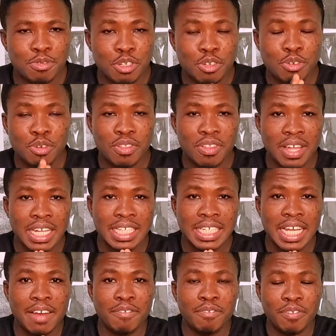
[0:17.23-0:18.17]
we know that
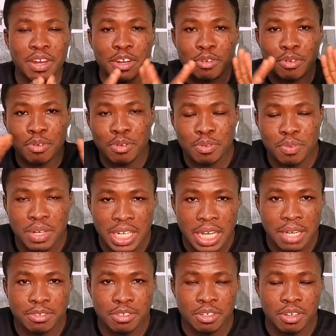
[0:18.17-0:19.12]
they are very good when it
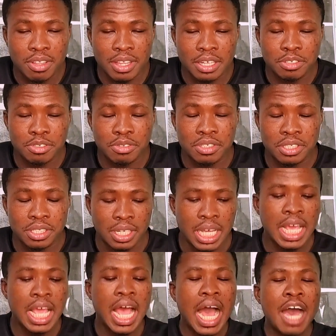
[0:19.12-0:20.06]
comes to content creation.
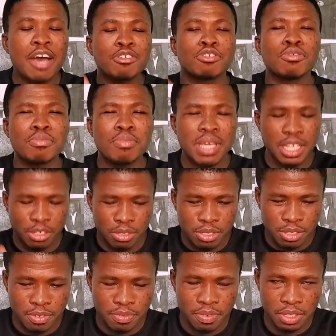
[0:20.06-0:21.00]
How do you make
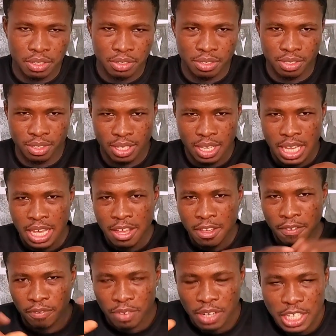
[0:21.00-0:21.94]
YouTube videos?
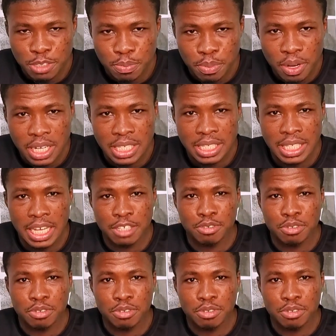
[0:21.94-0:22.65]
Village Boy is here